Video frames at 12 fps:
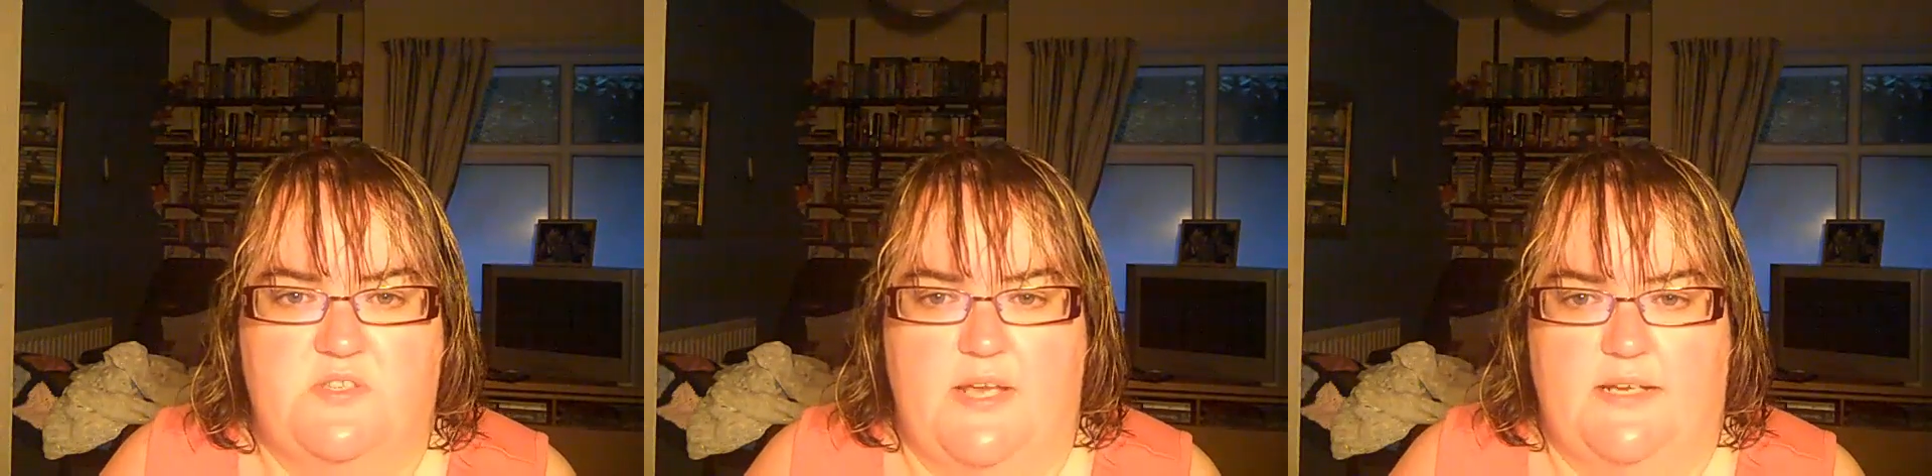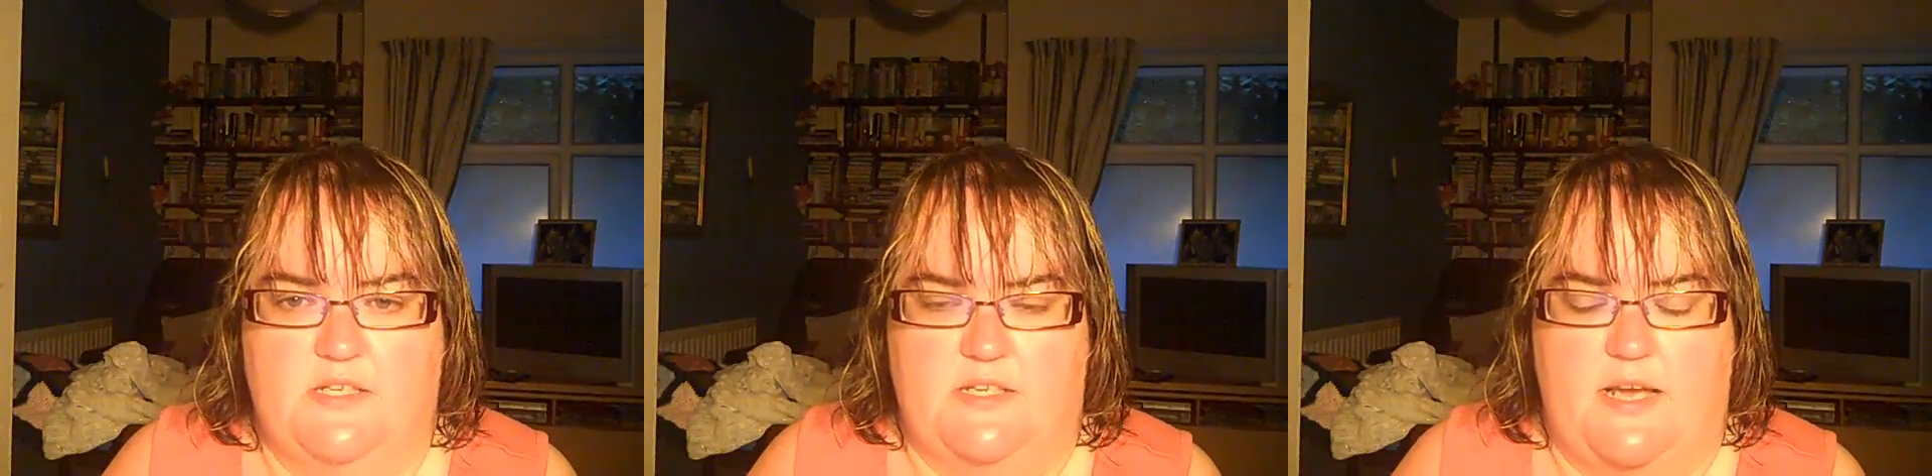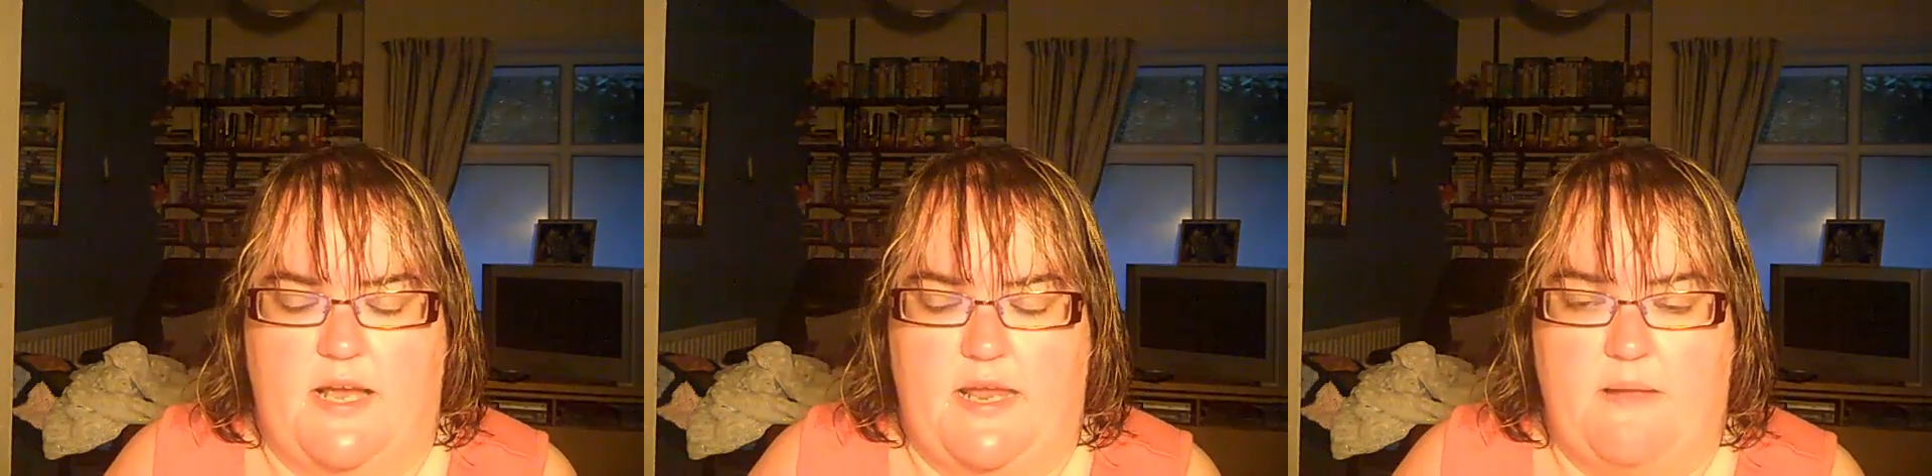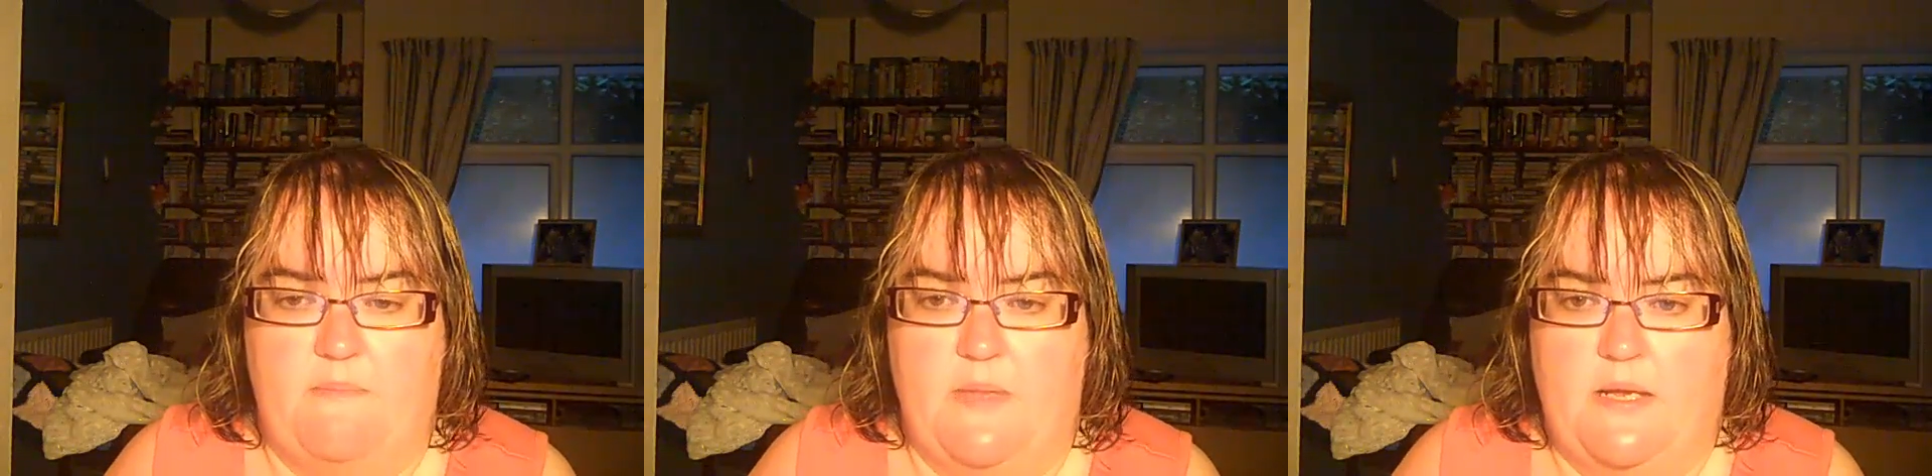
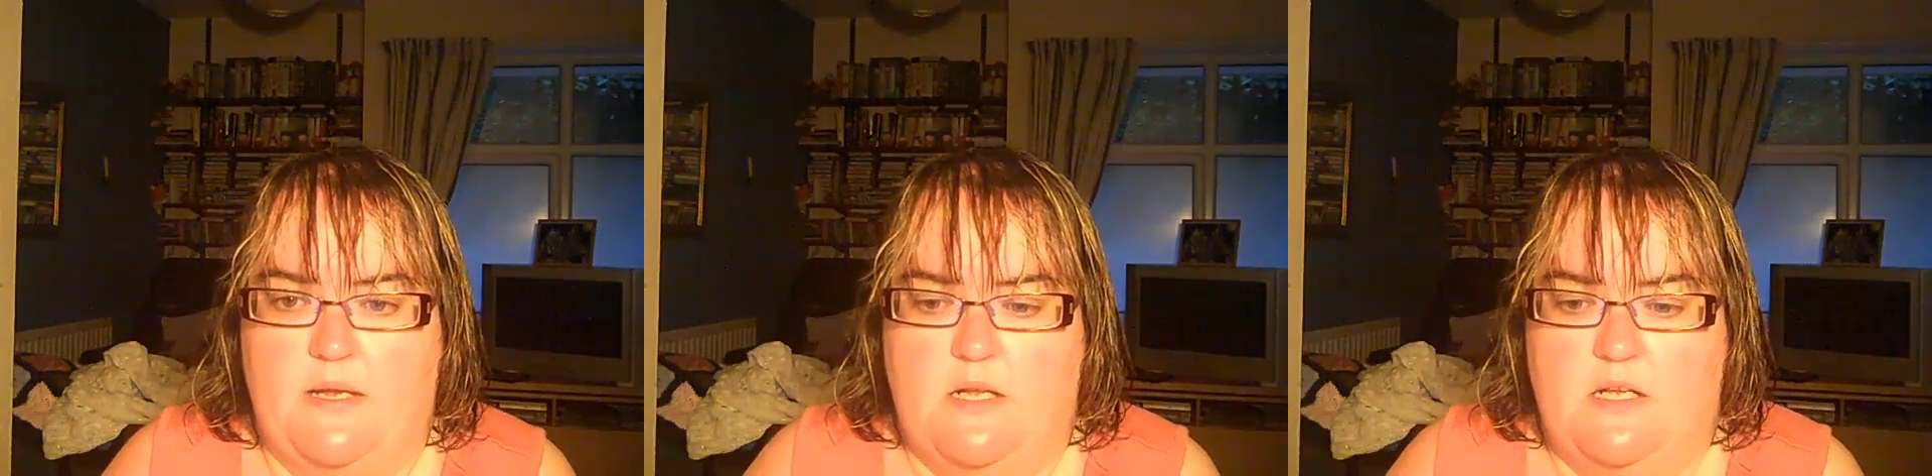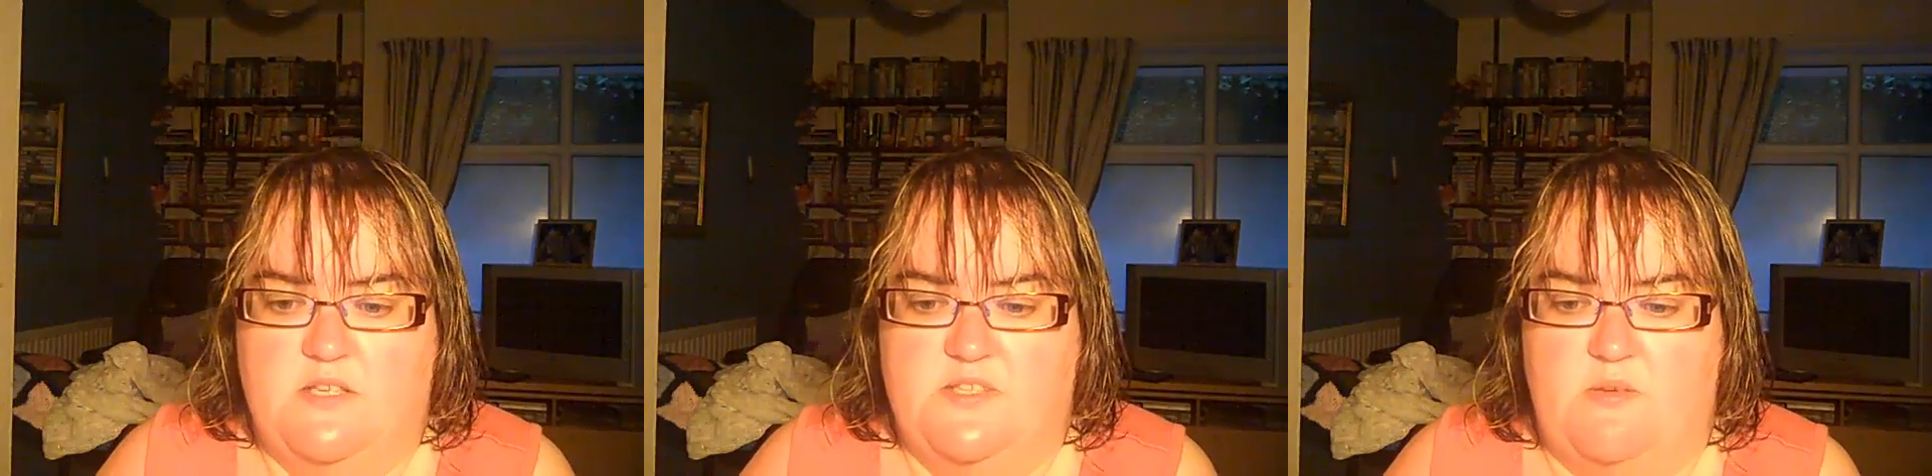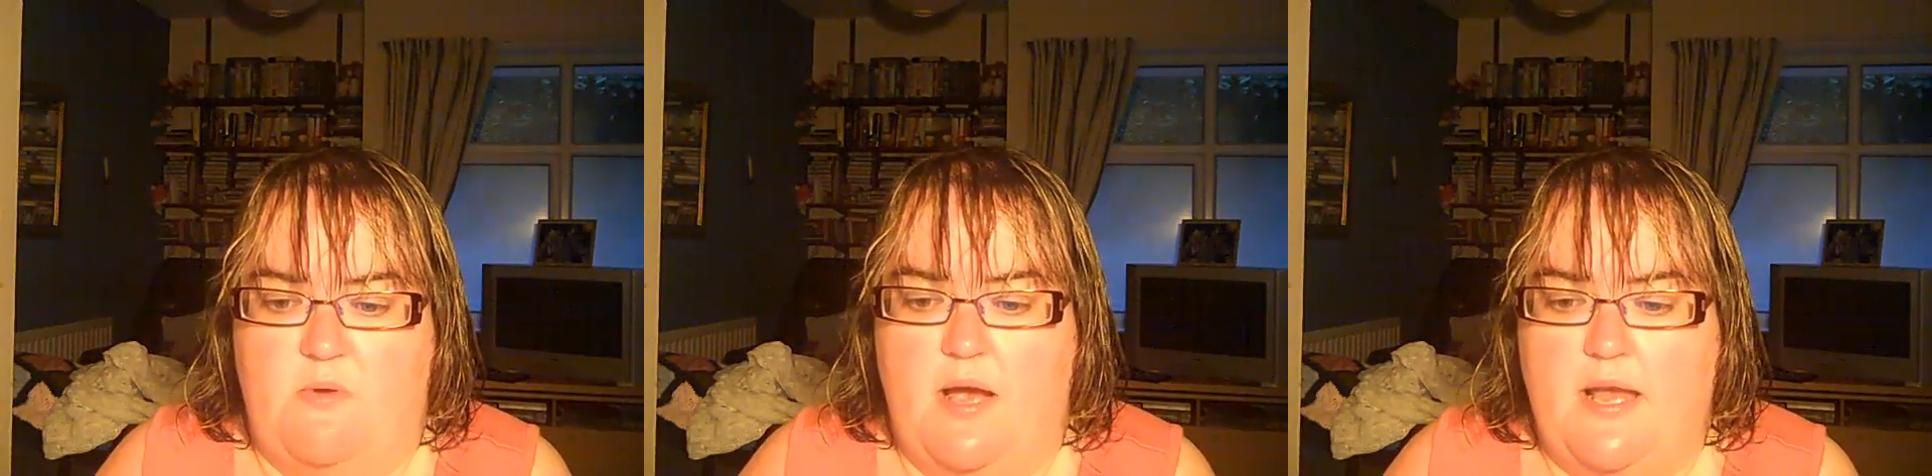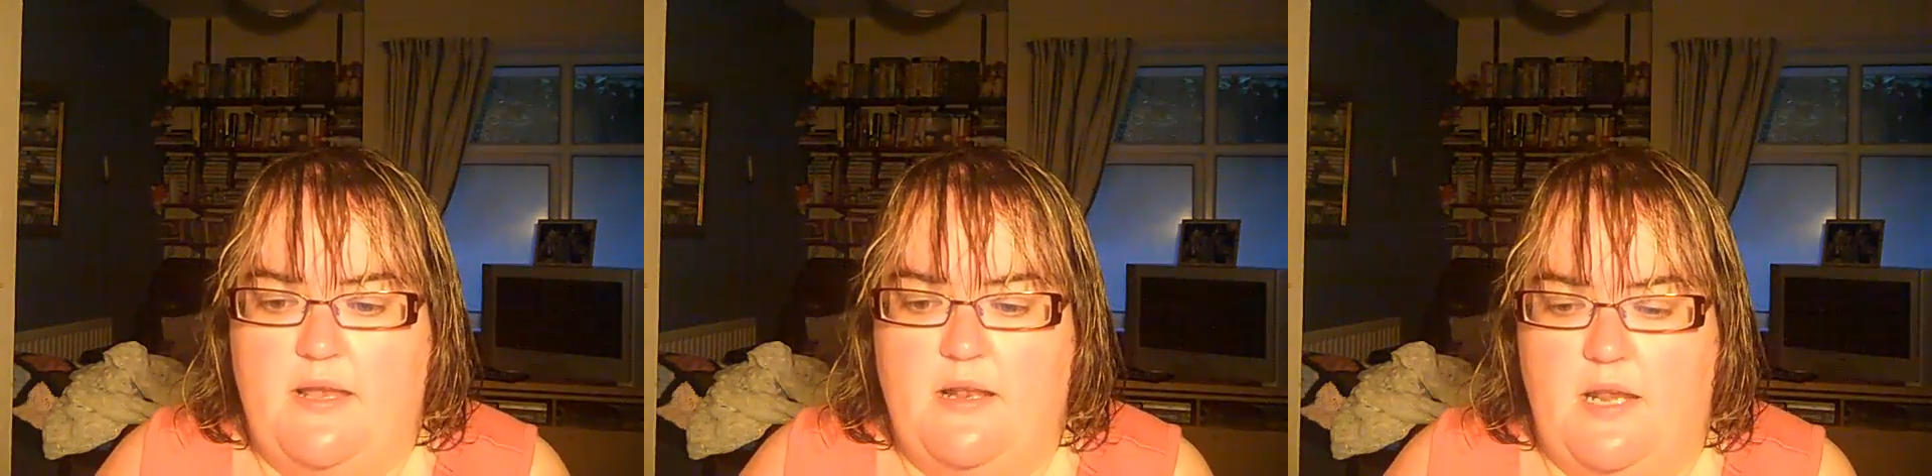Saturday. So
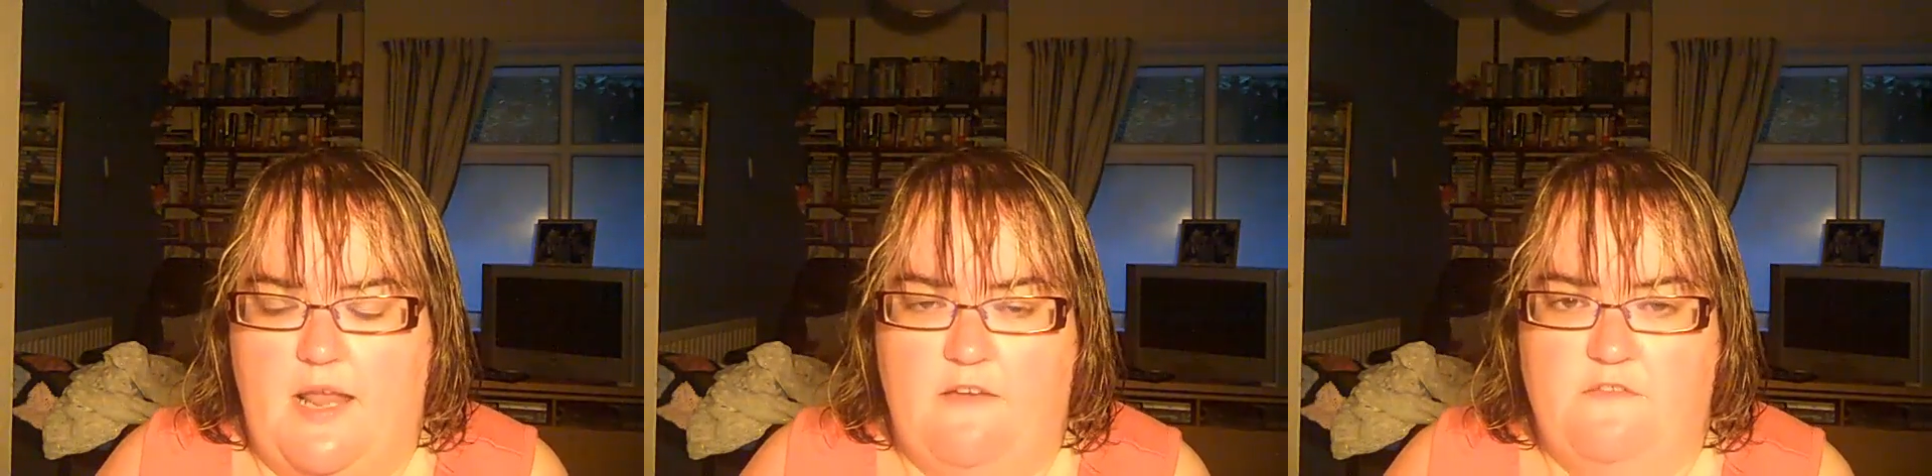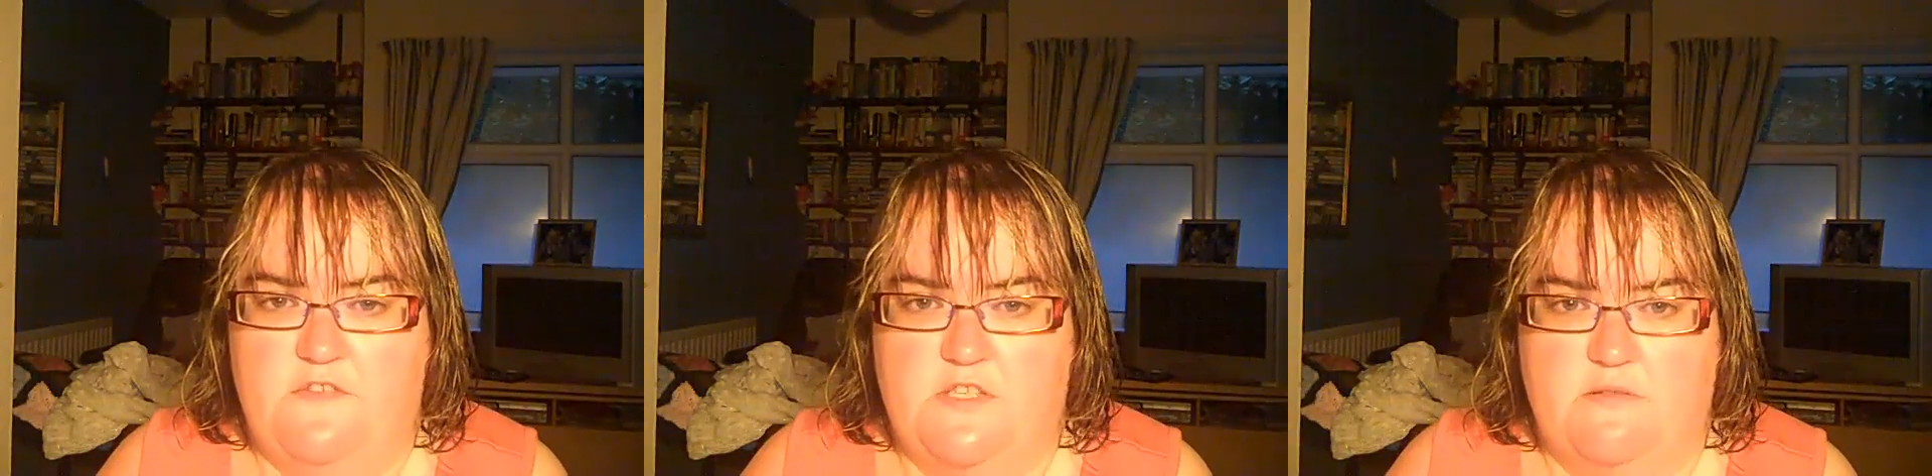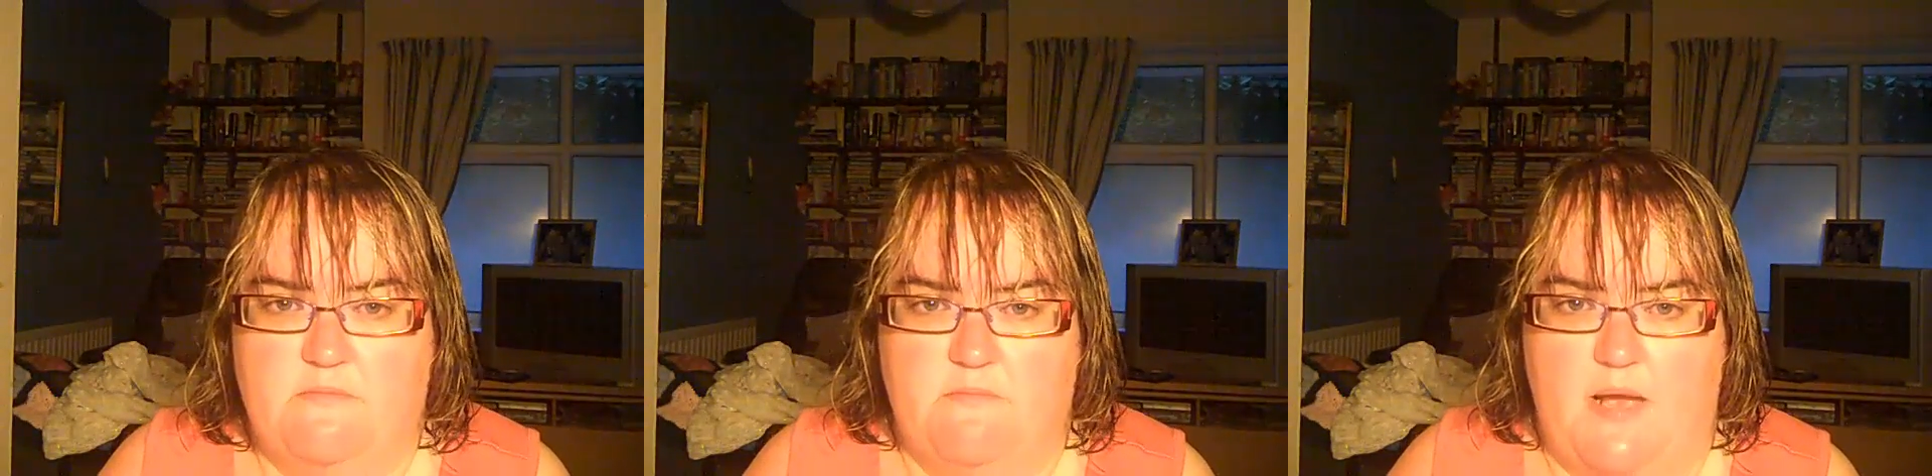I left